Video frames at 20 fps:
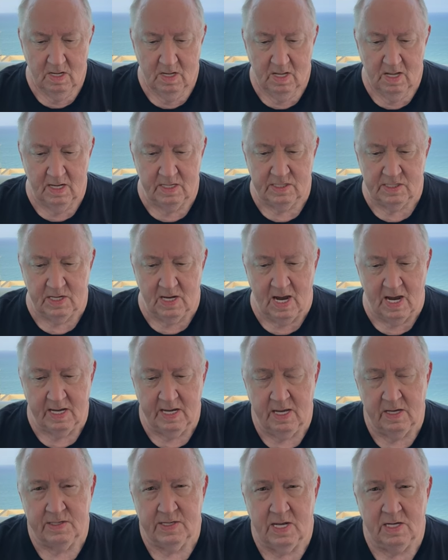that's, I
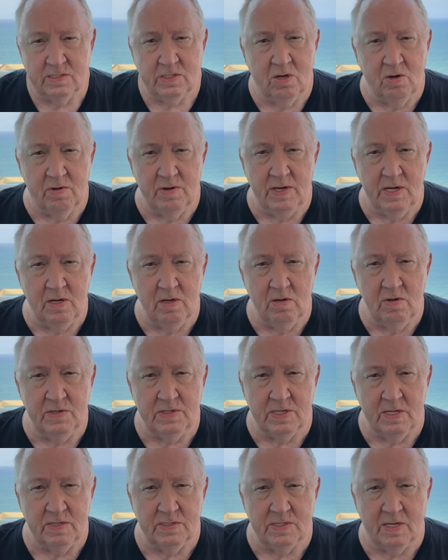guess that's good
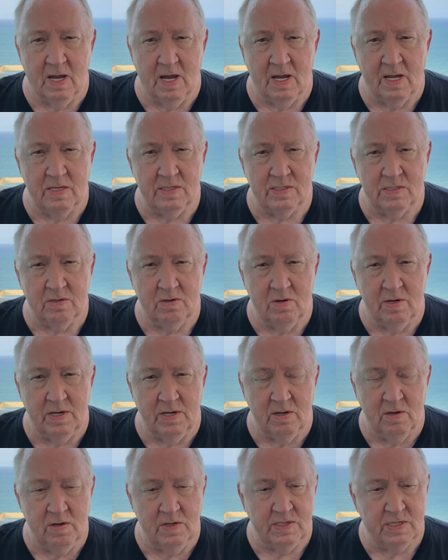news. It's, uh, it's good
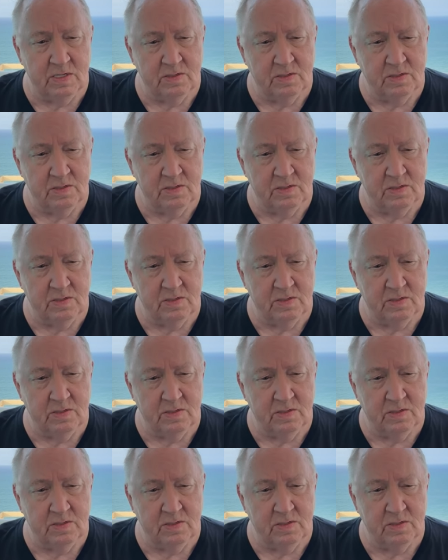news.